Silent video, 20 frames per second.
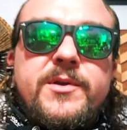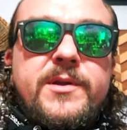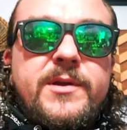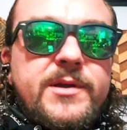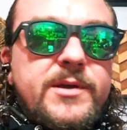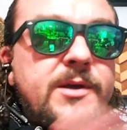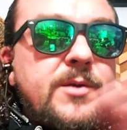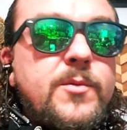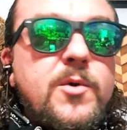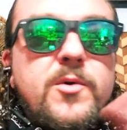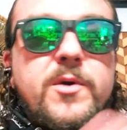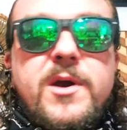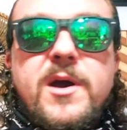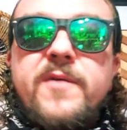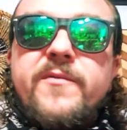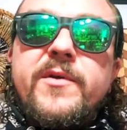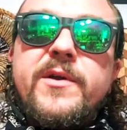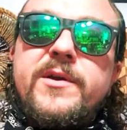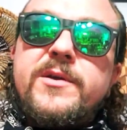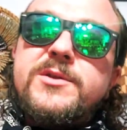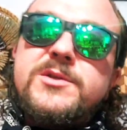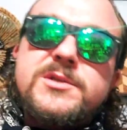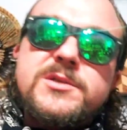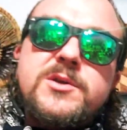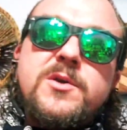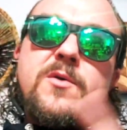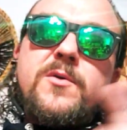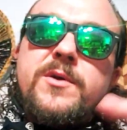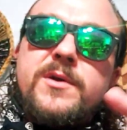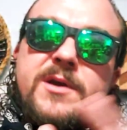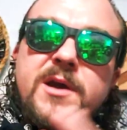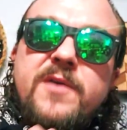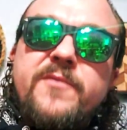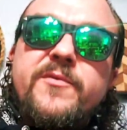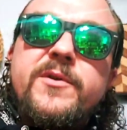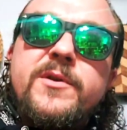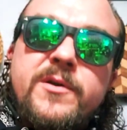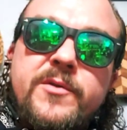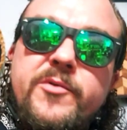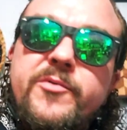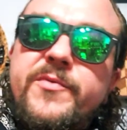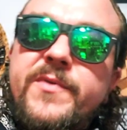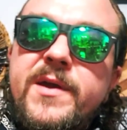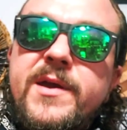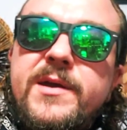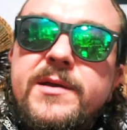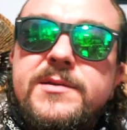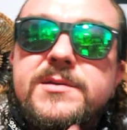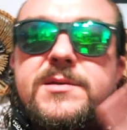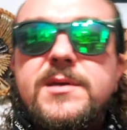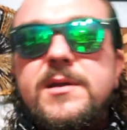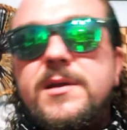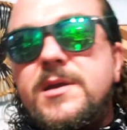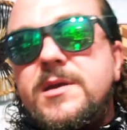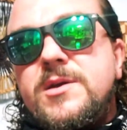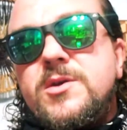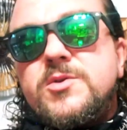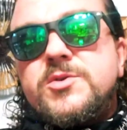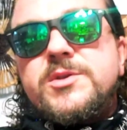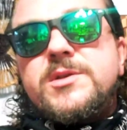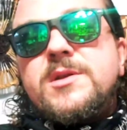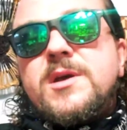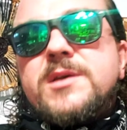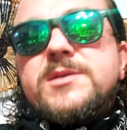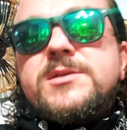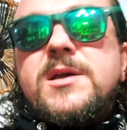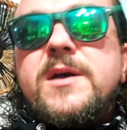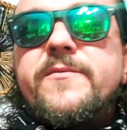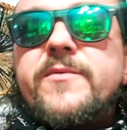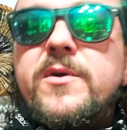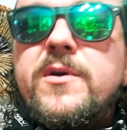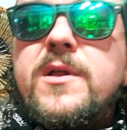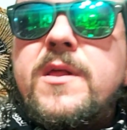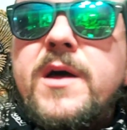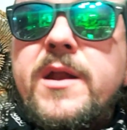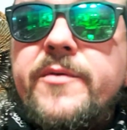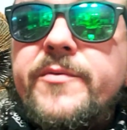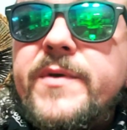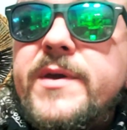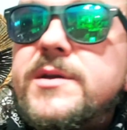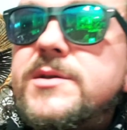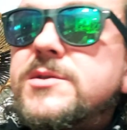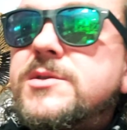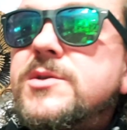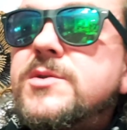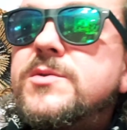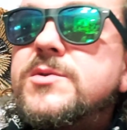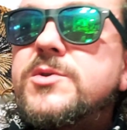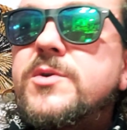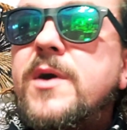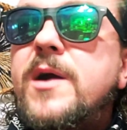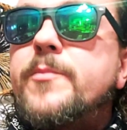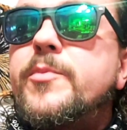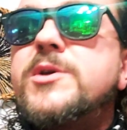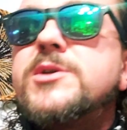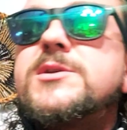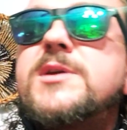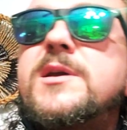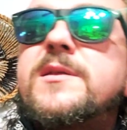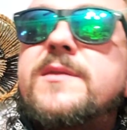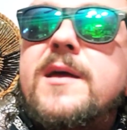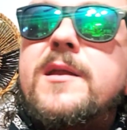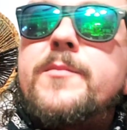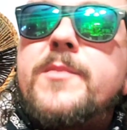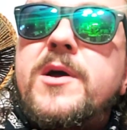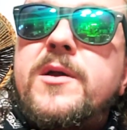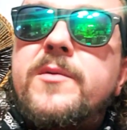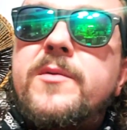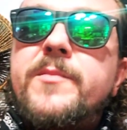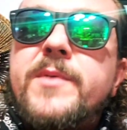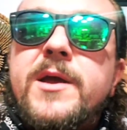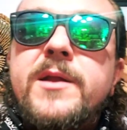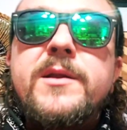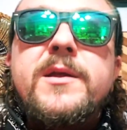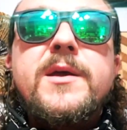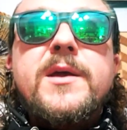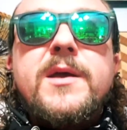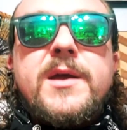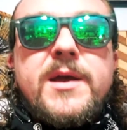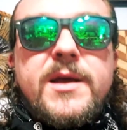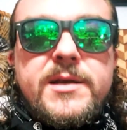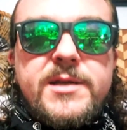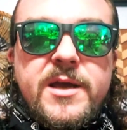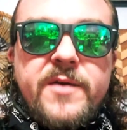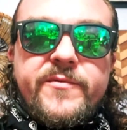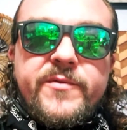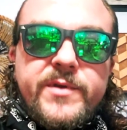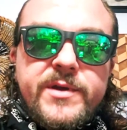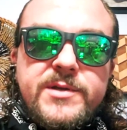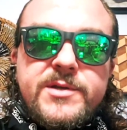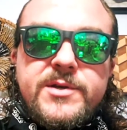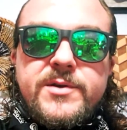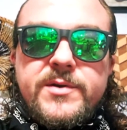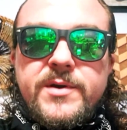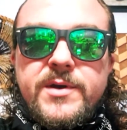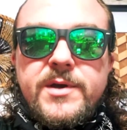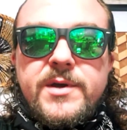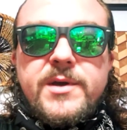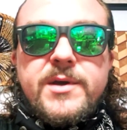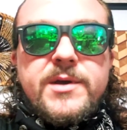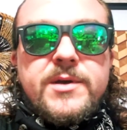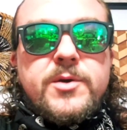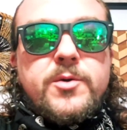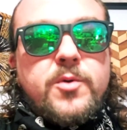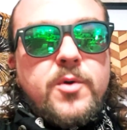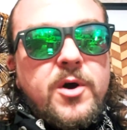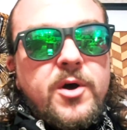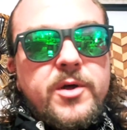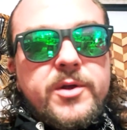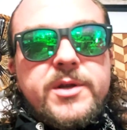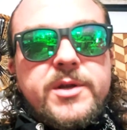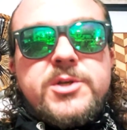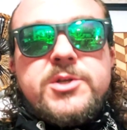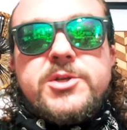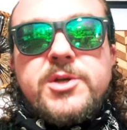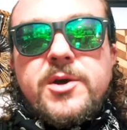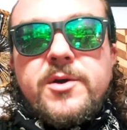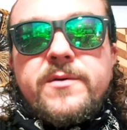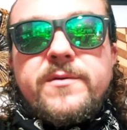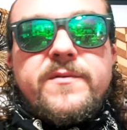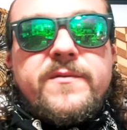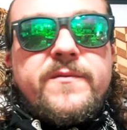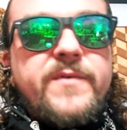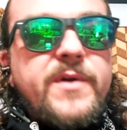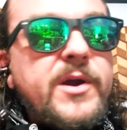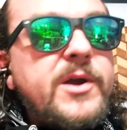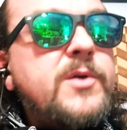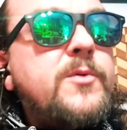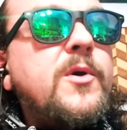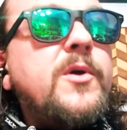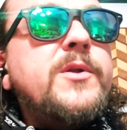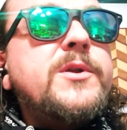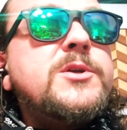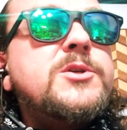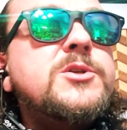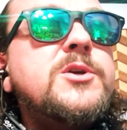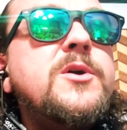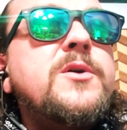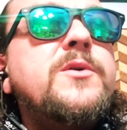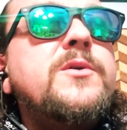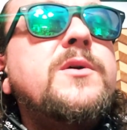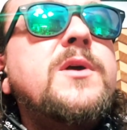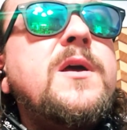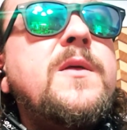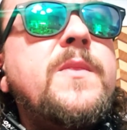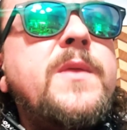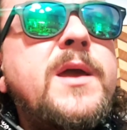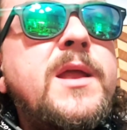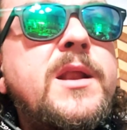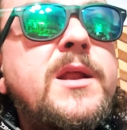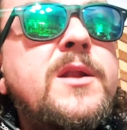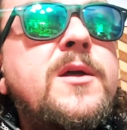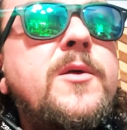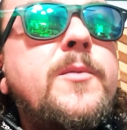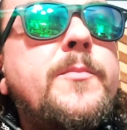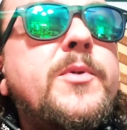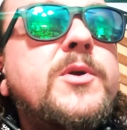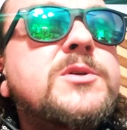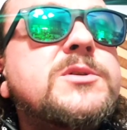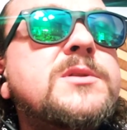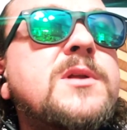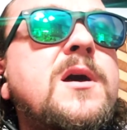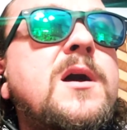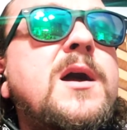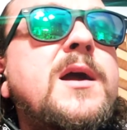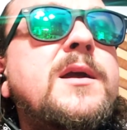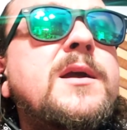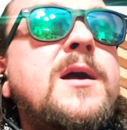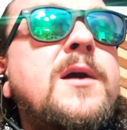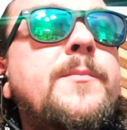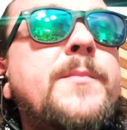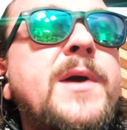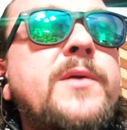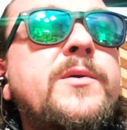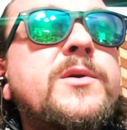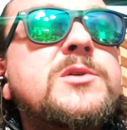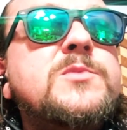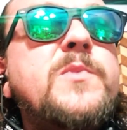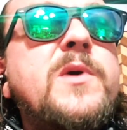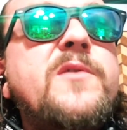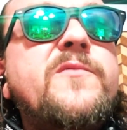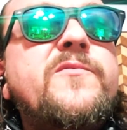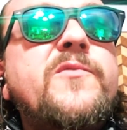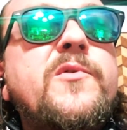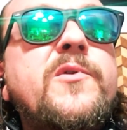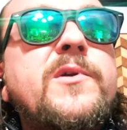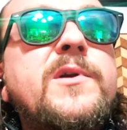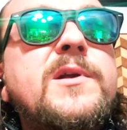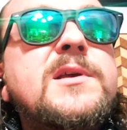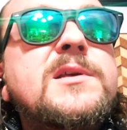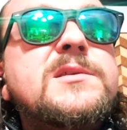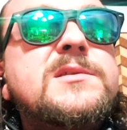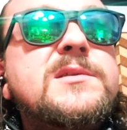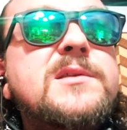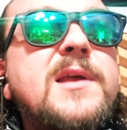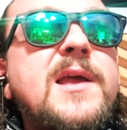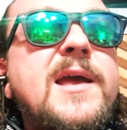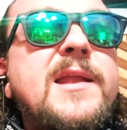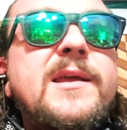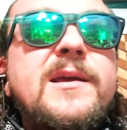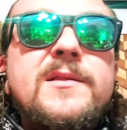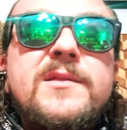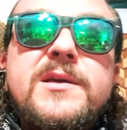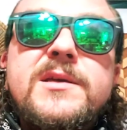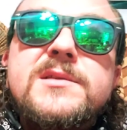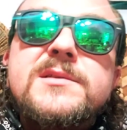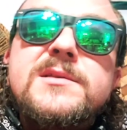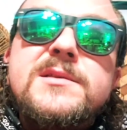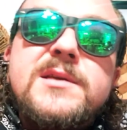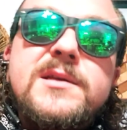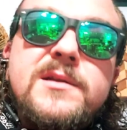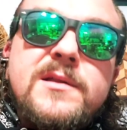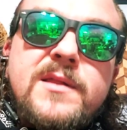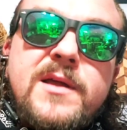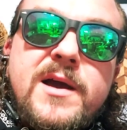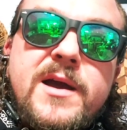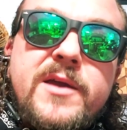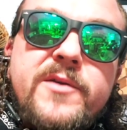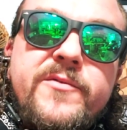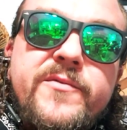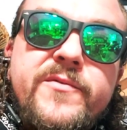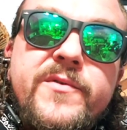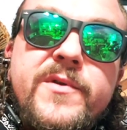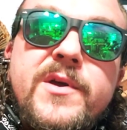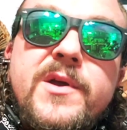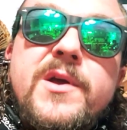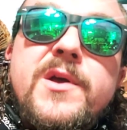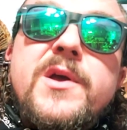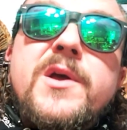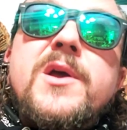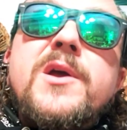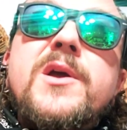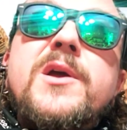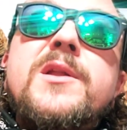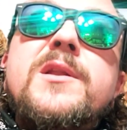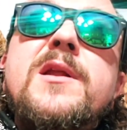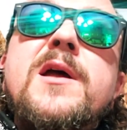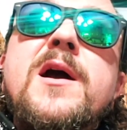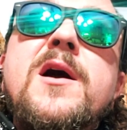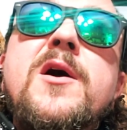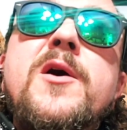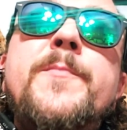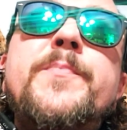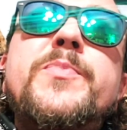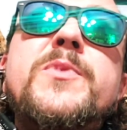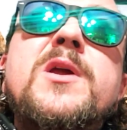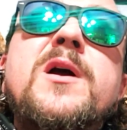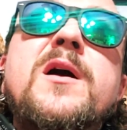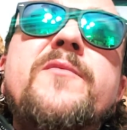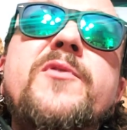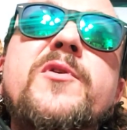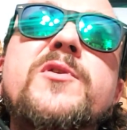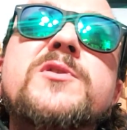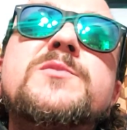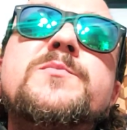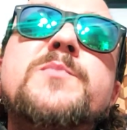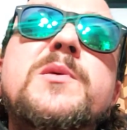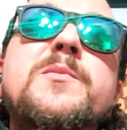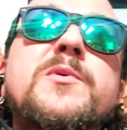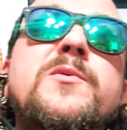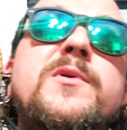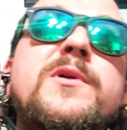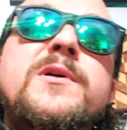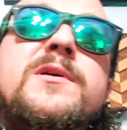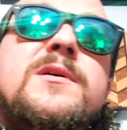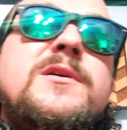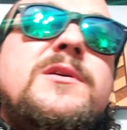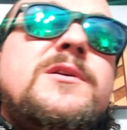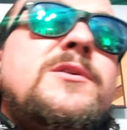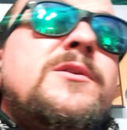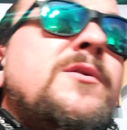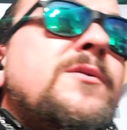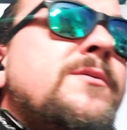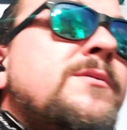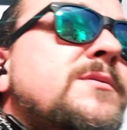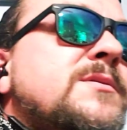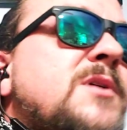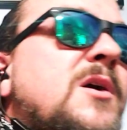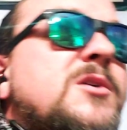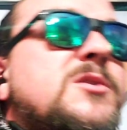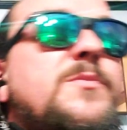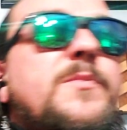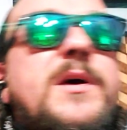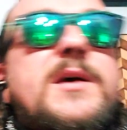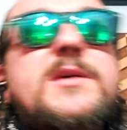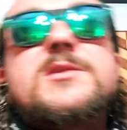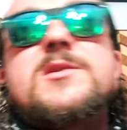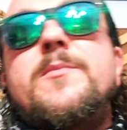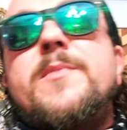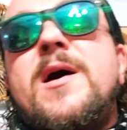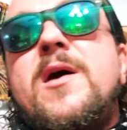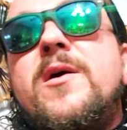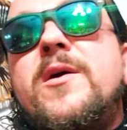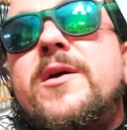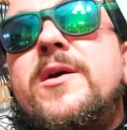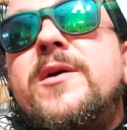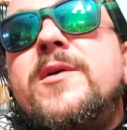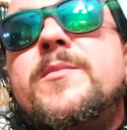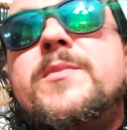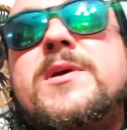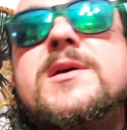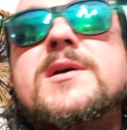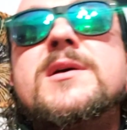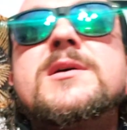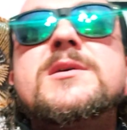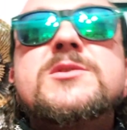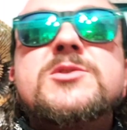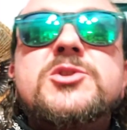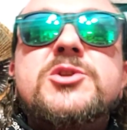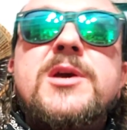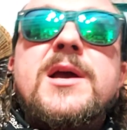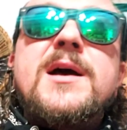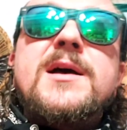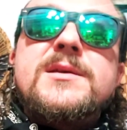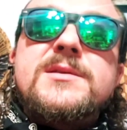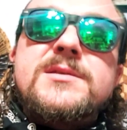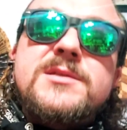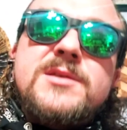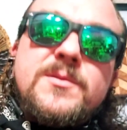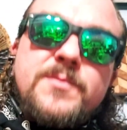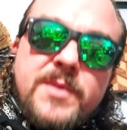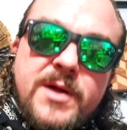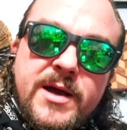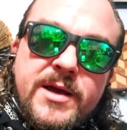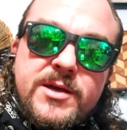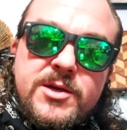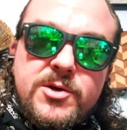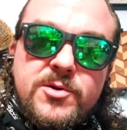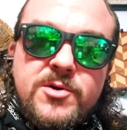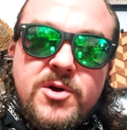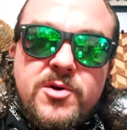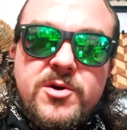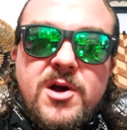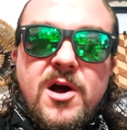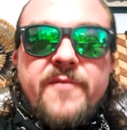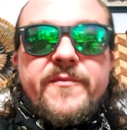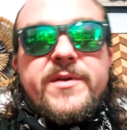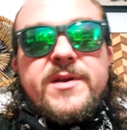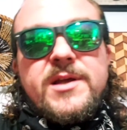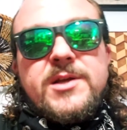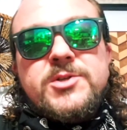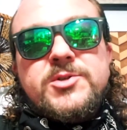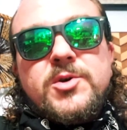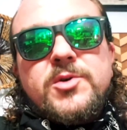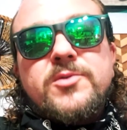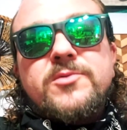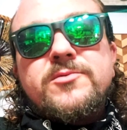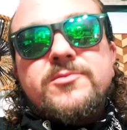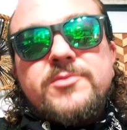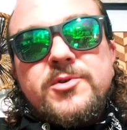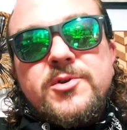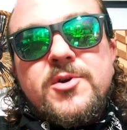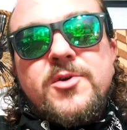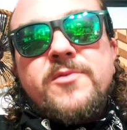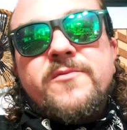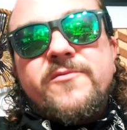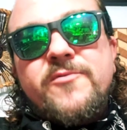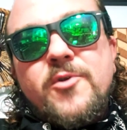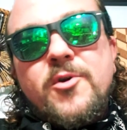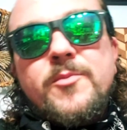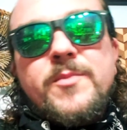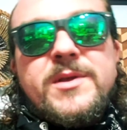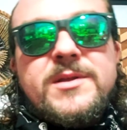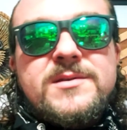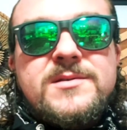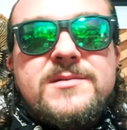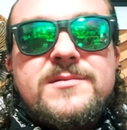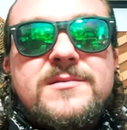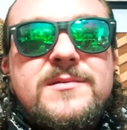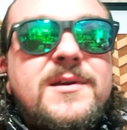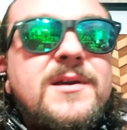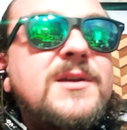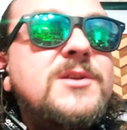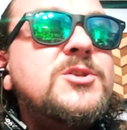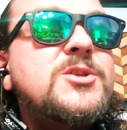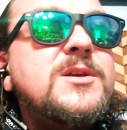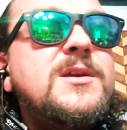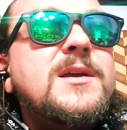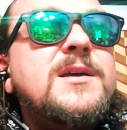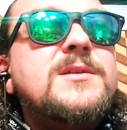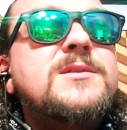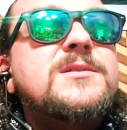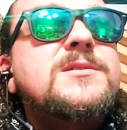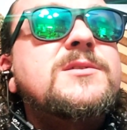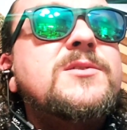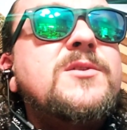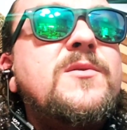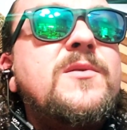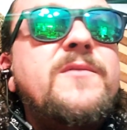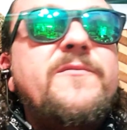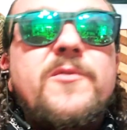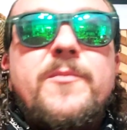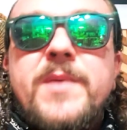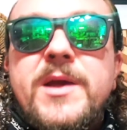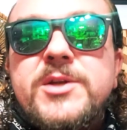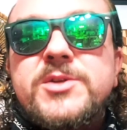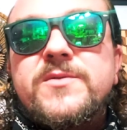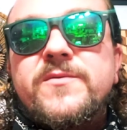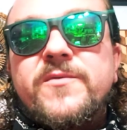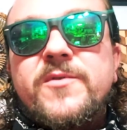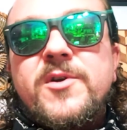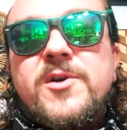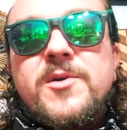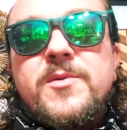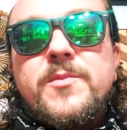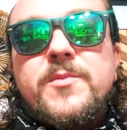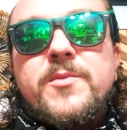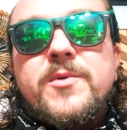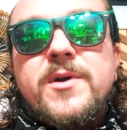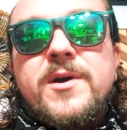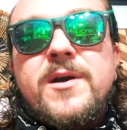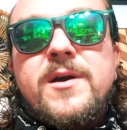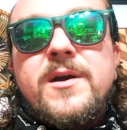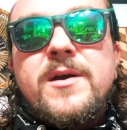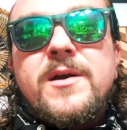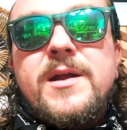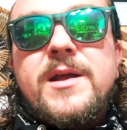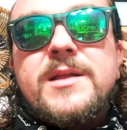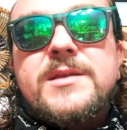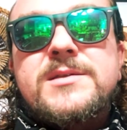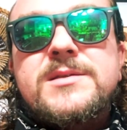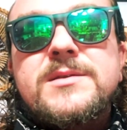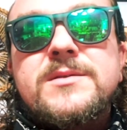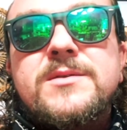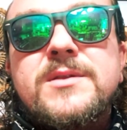he won't cover. He'll just go to covering other things, and he usually does cover a lot of things too. So I appreciate that about him, man. Definitely do. Quality show, very quality show. And then another person I got mad respect for is Annie Elise and Tend Life. Now, I've heard some people want to, you know, talk some mess about her because she has some, like, you know, confidential, you know, informants that she gets, you know, information from where it's.